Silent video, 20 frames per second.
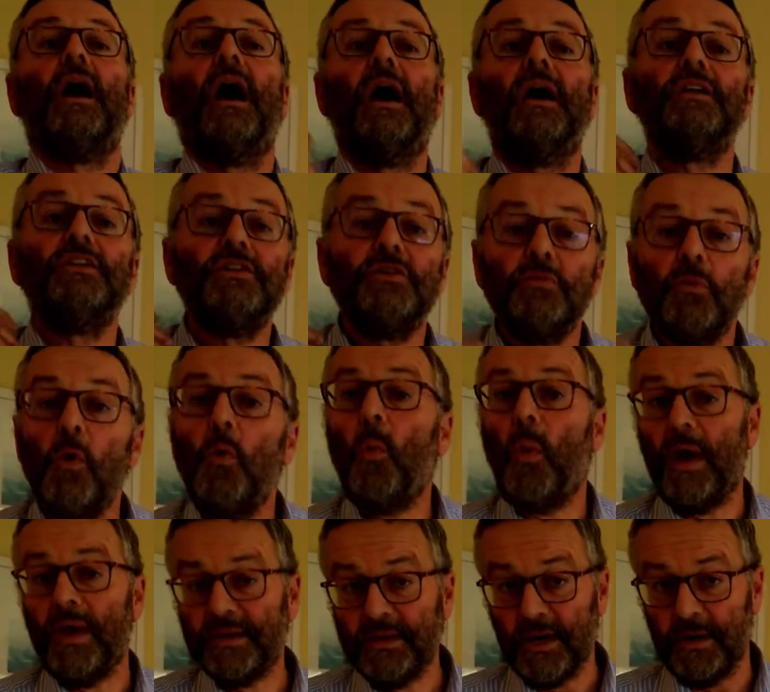and you will
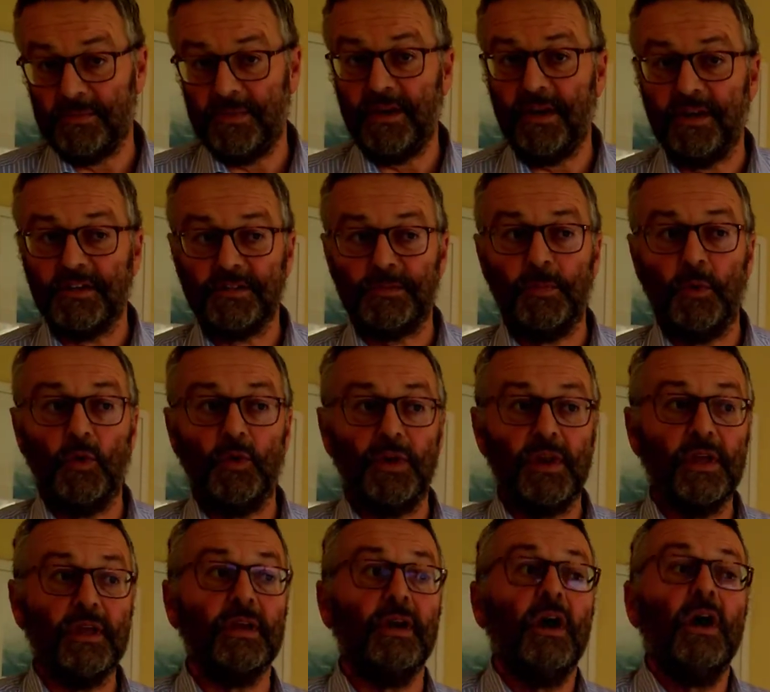wake up the next
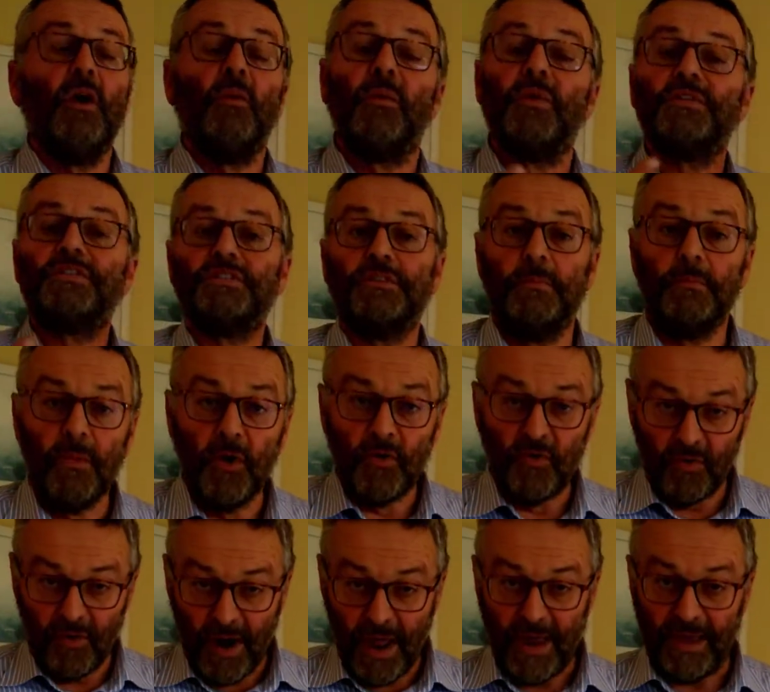morning with some
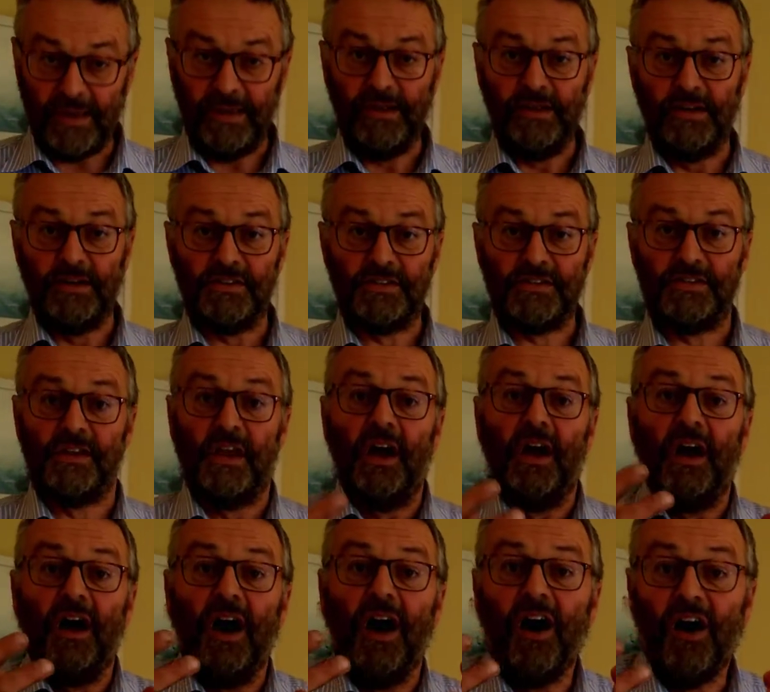miraculous
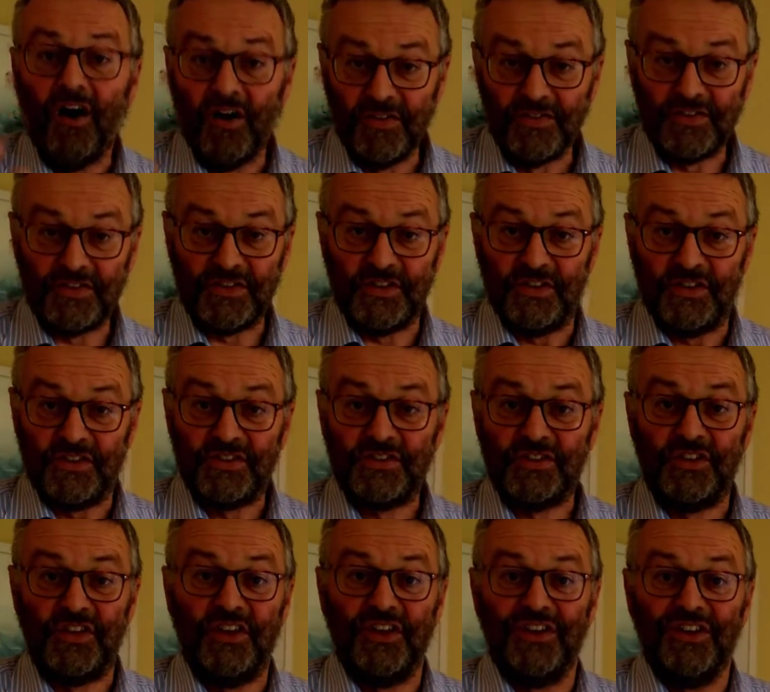
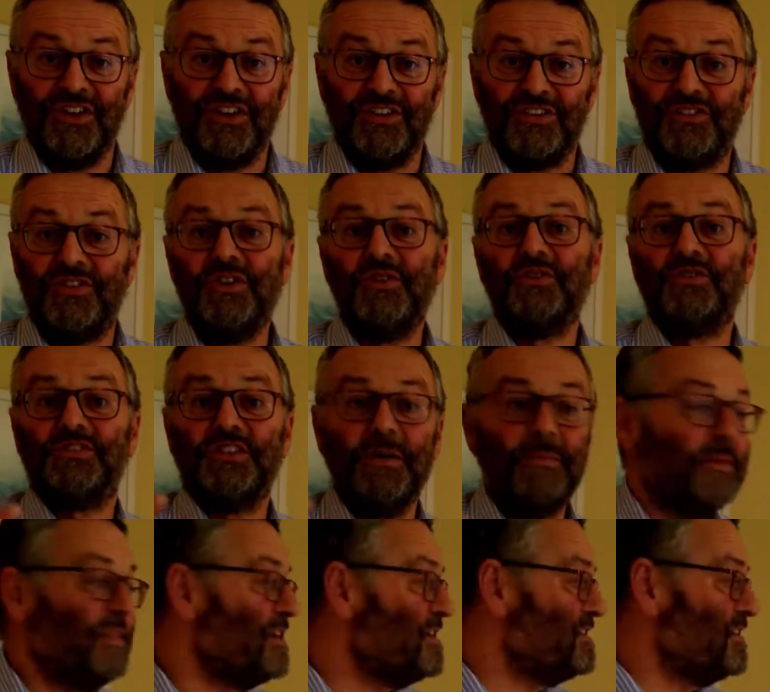answers to
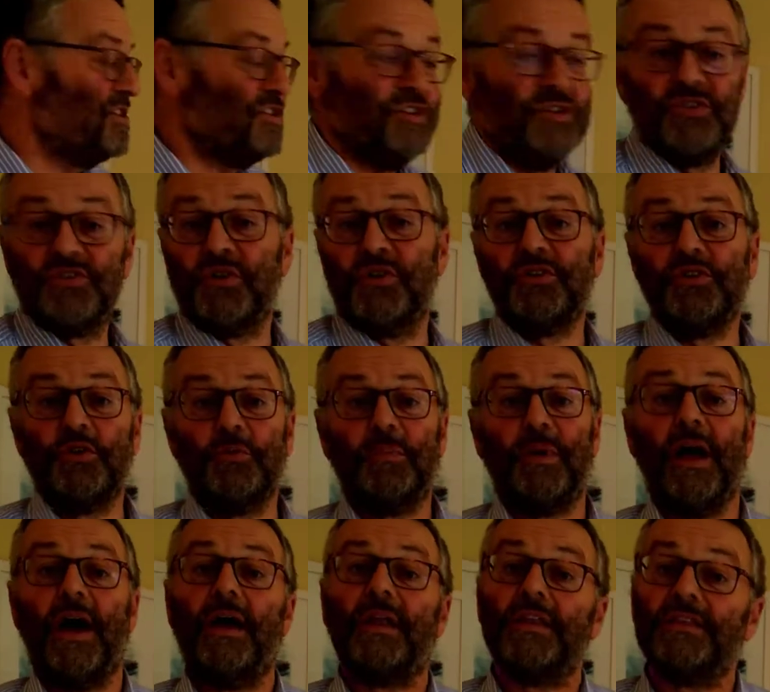some of these issues on your
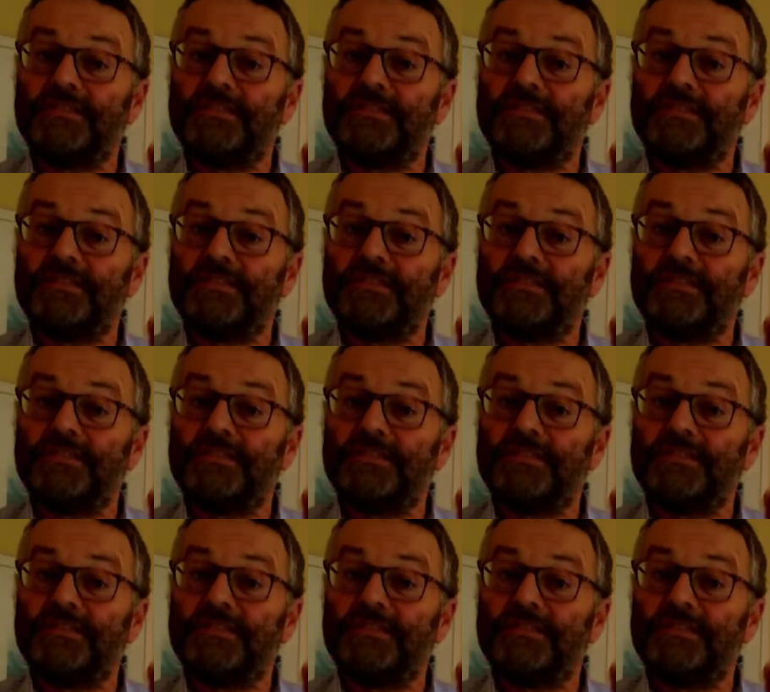plan.